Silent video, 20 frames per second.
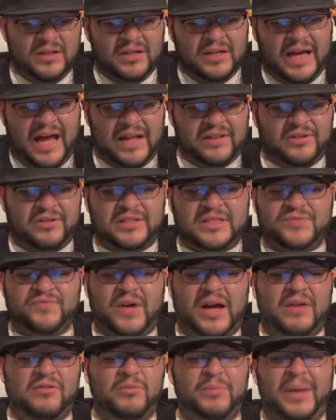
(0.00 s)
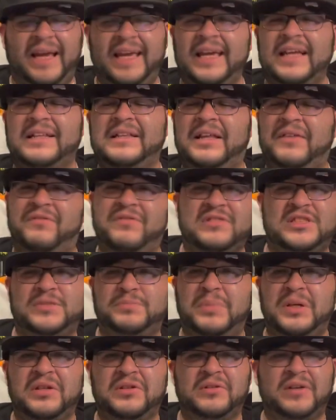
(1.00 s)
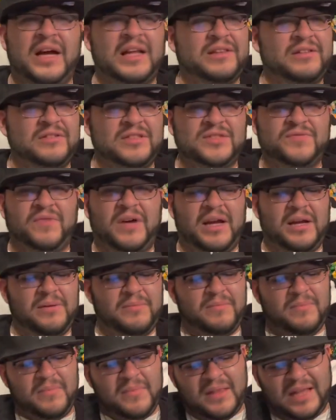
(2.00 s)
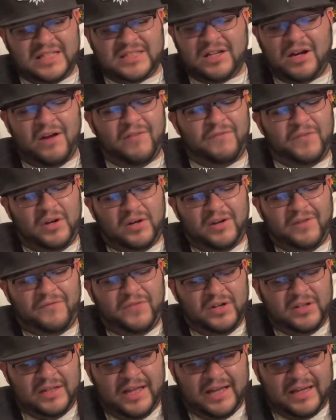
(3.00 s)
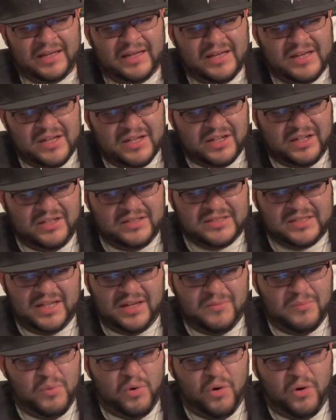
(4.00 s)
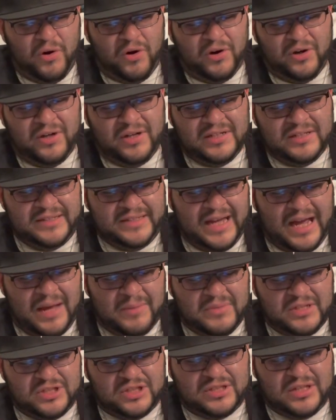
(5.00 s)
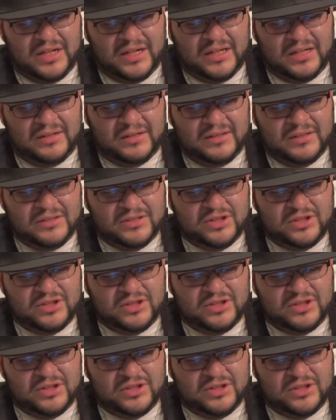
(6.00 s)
after this fight. We might get a different spinner after this fight. That's how I feel. I feel like he's seeing more damage done